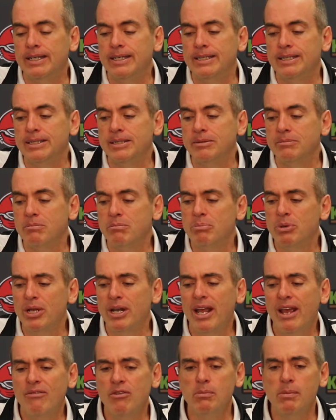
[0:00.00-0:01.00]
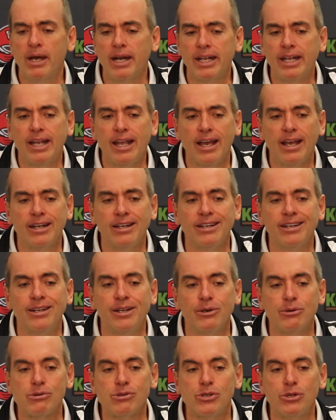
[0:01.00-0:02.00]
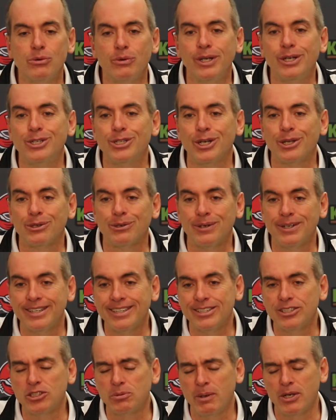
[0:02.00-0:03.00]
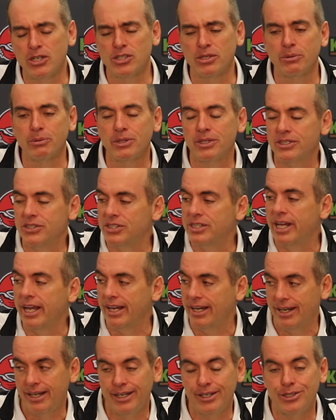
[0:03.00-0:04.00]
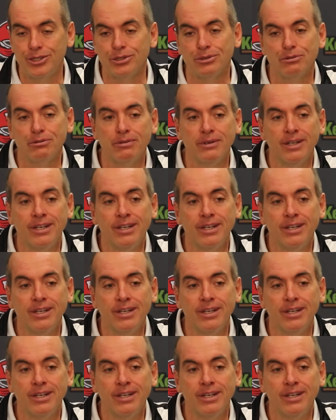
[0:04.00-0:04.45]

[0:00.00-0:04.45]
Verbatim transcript: Um, but everybody kind of knows who each other is, especially with this day and age of